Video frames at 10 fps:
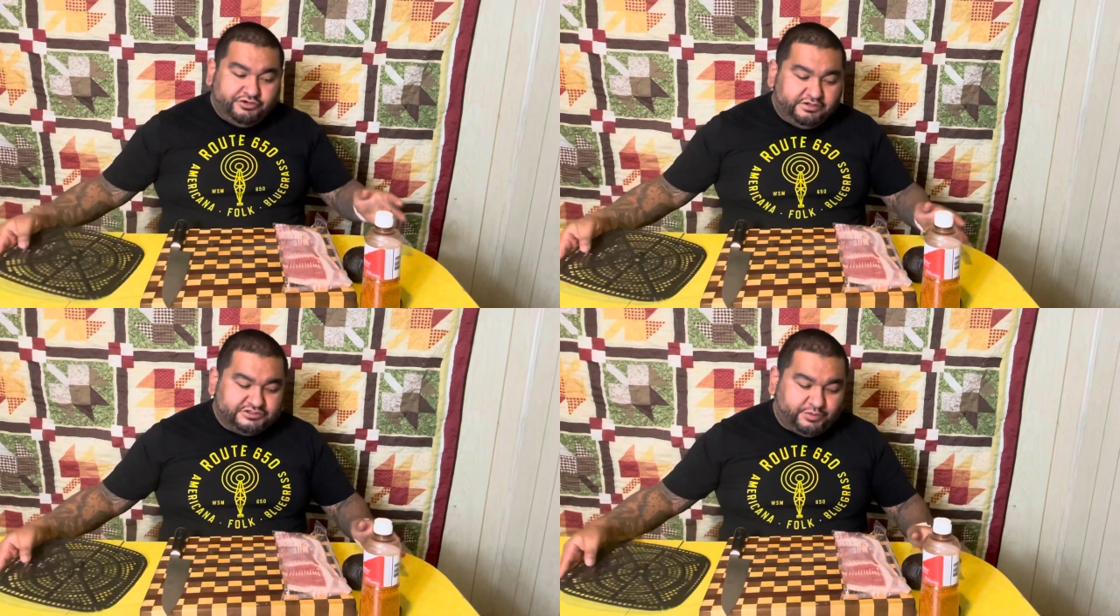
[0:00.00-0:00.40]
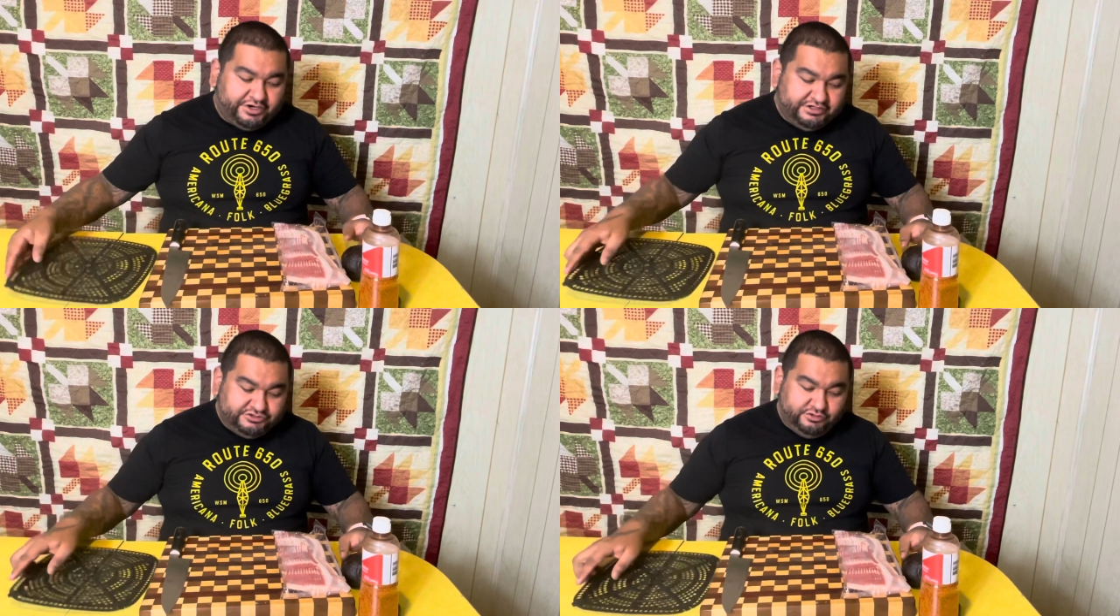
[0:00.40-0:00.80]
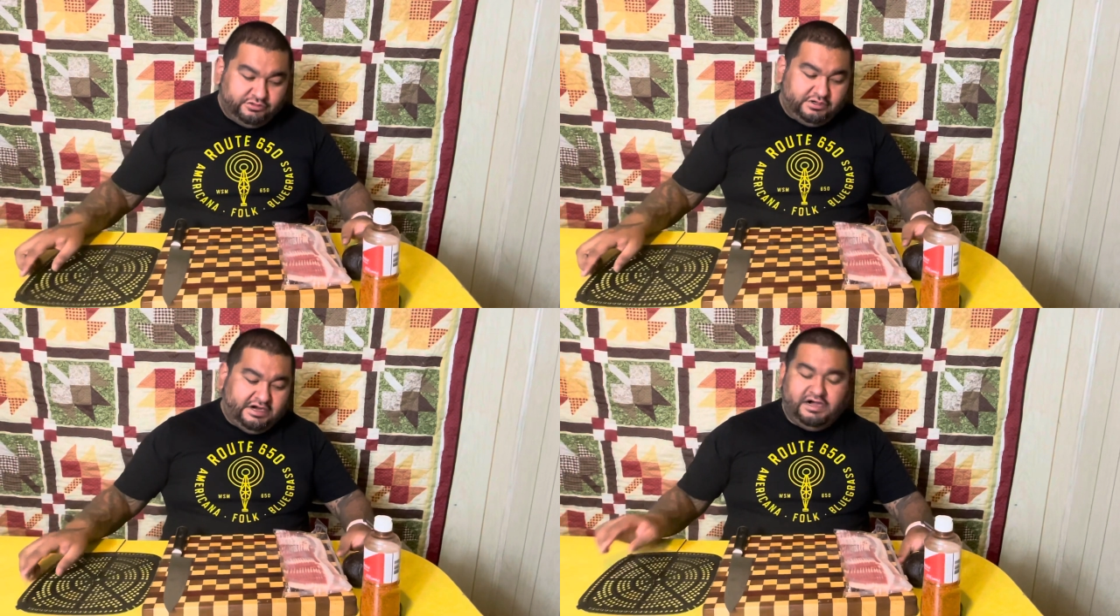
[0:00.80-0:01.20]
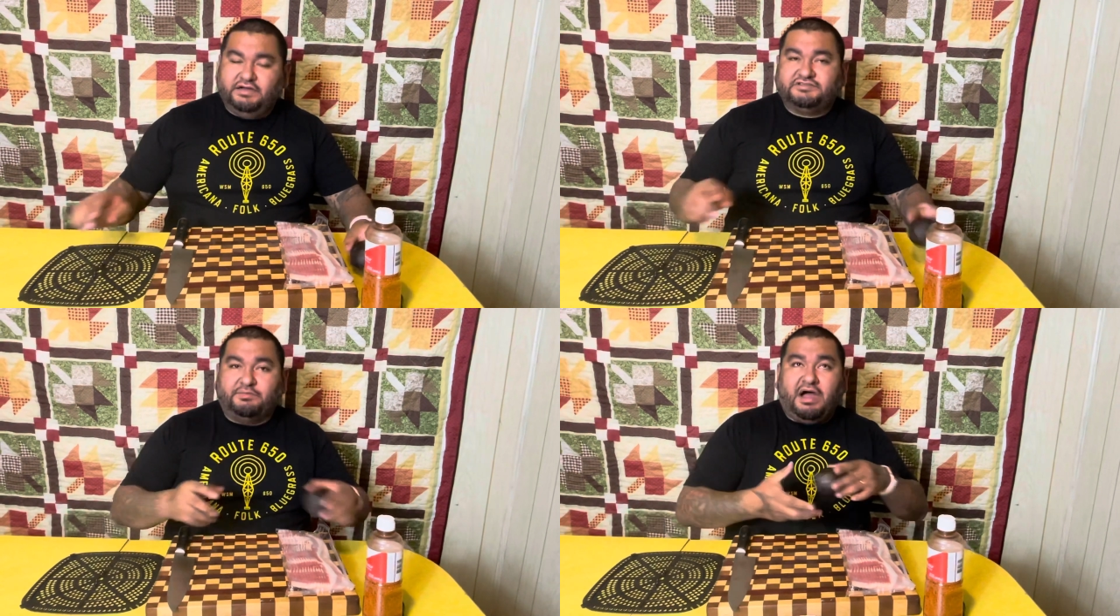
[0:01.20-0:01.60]
is we're gonna do
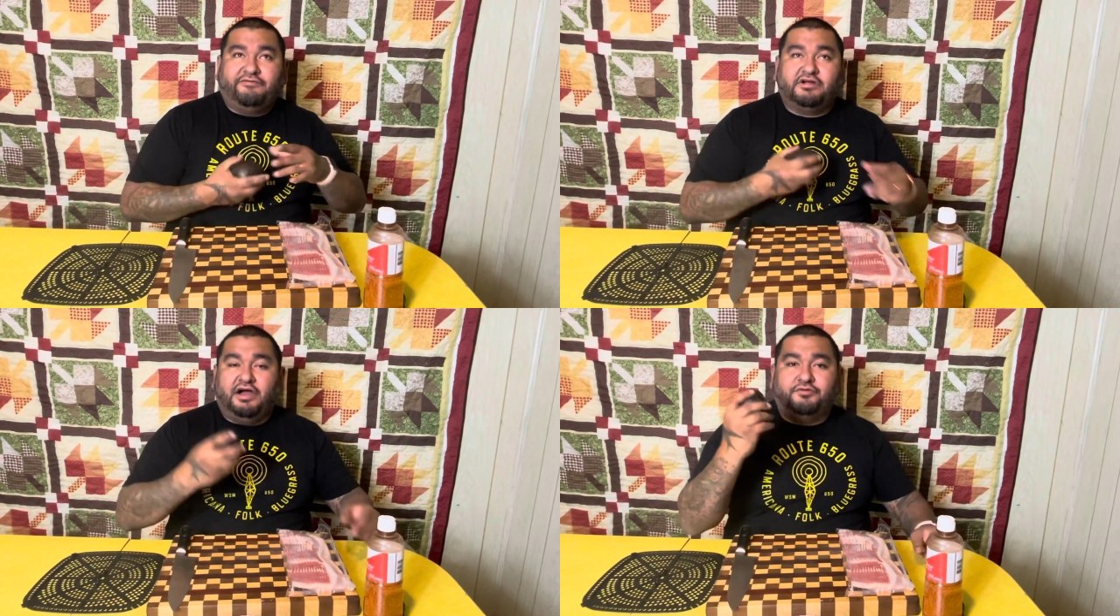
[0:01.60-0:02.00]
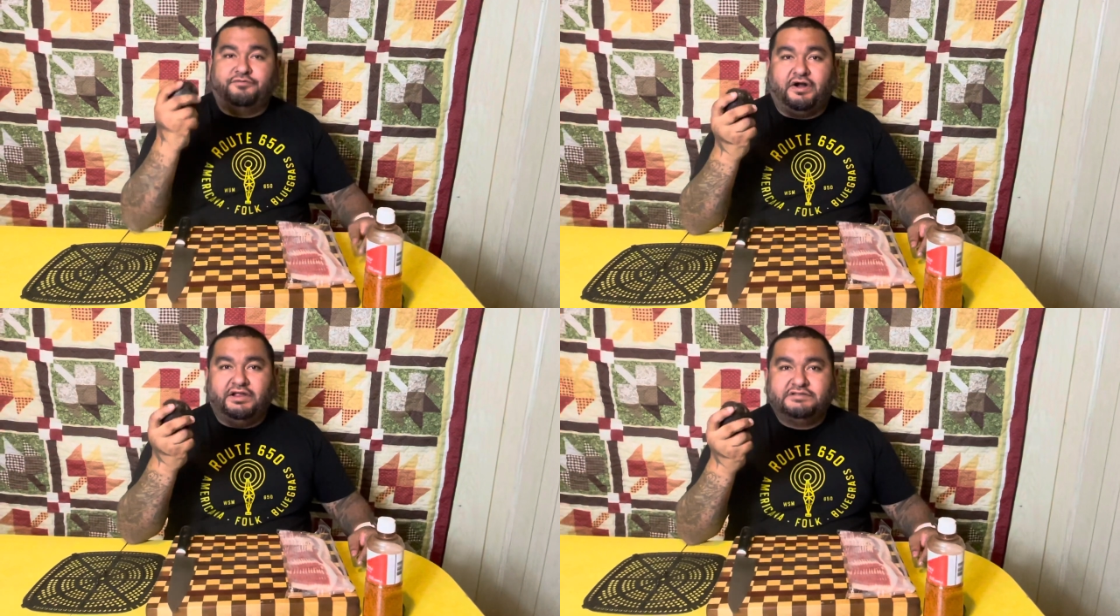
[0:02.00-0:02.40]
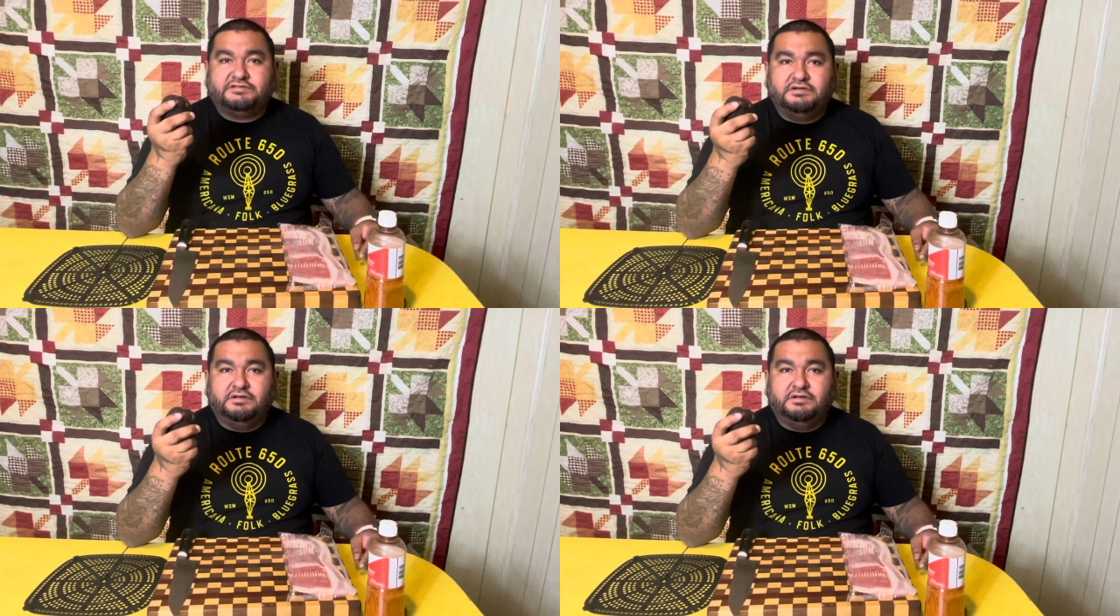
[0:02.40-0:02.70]
some avocado fries,